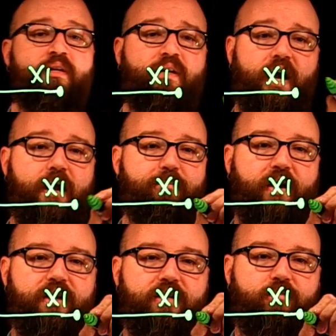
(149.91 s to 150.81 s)
okay,
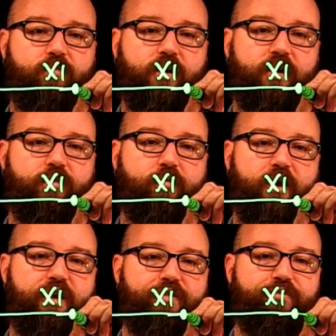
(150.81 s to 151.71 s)
but we're going to run
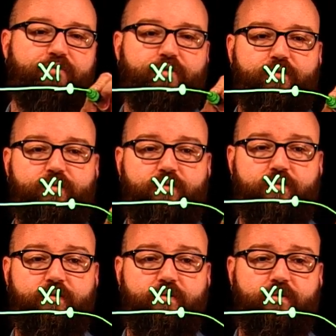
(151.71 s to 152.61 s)
it through
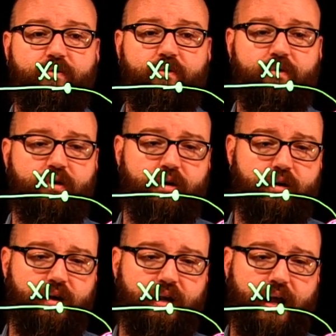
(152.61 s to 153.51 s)

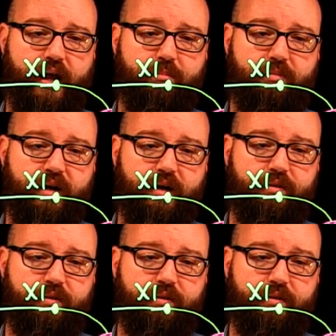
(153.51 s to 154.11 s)
an ammeter,